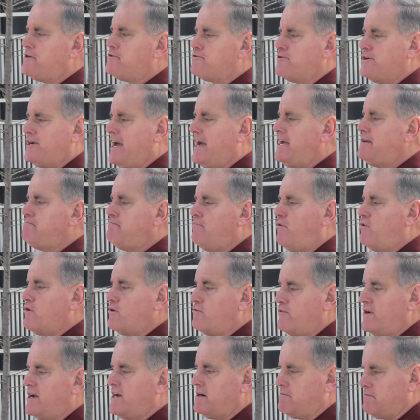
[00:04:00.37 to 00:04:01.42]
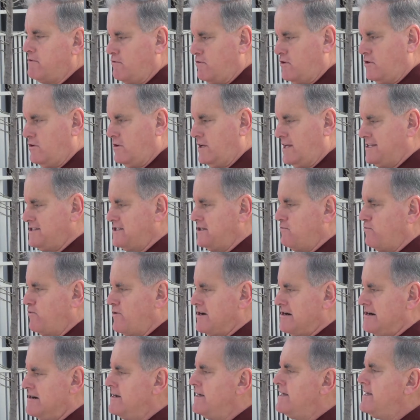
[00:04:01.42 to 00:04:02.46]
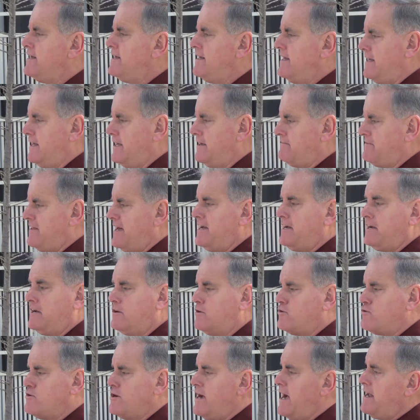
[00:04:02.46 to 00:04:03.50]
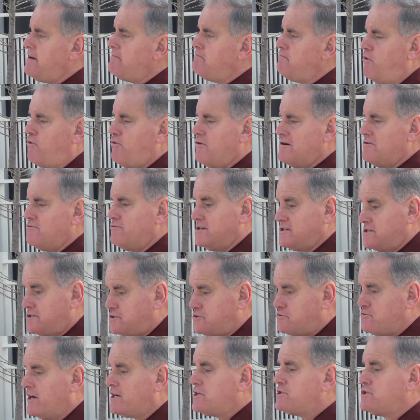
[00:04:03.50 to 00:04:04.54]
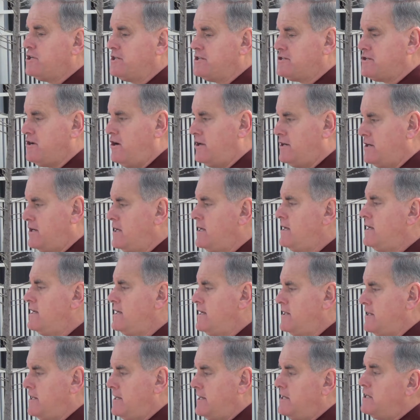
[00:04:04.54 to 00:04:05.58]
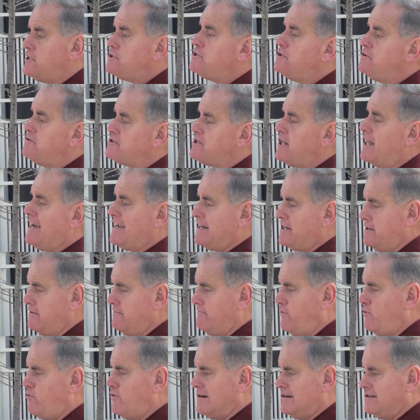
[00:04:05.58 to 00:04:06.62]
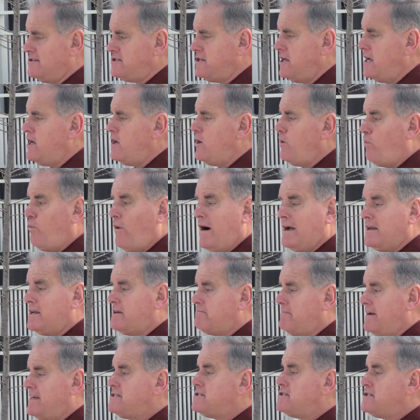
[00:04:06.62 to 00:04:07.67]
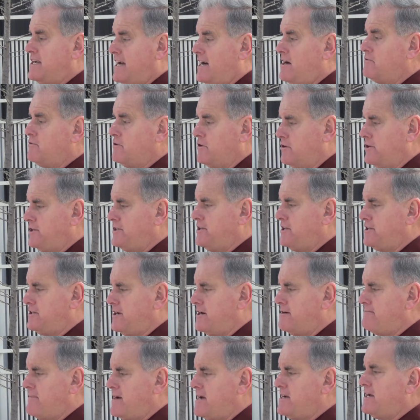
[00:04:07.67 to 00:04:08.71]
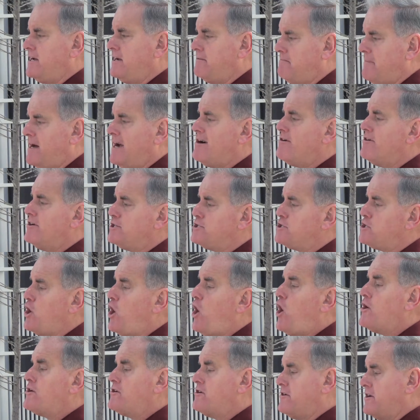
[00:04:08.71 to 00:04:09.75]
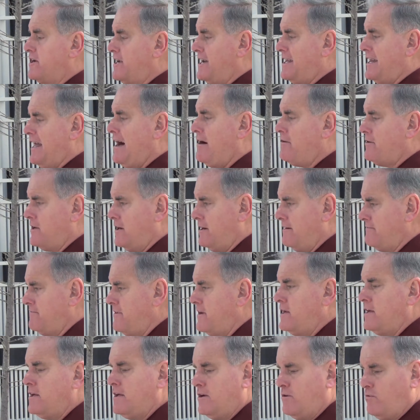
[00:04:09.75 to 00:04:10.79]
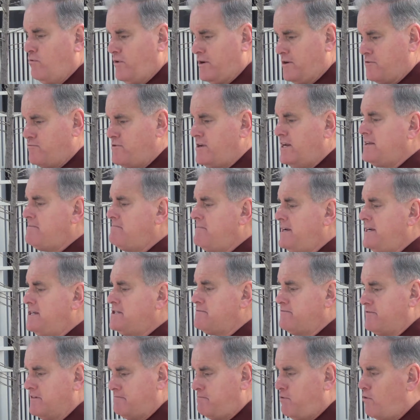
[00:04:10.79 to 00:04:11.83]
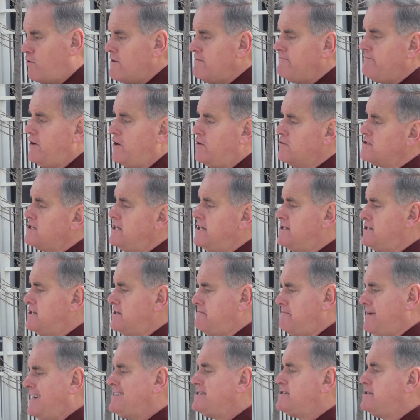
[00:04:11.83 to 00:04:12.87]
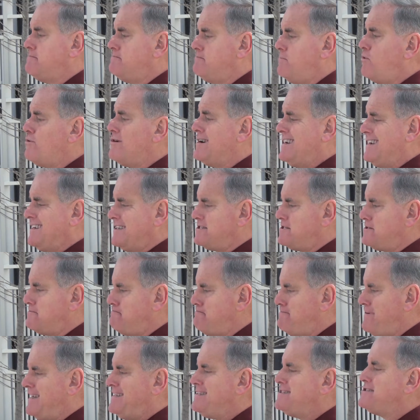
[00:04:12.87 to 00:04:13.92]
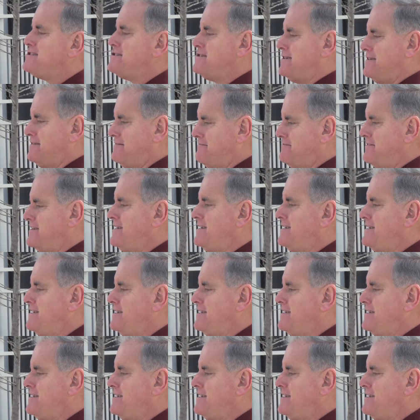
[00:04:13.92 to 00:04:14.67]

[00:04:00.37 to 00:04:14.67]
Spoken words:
create more rigmarole, as it were, if they create more restrictions on issues like divorce, while it may sound good that they're making marriage harder to get out of, what it really means for poor folks is it makes it more expensive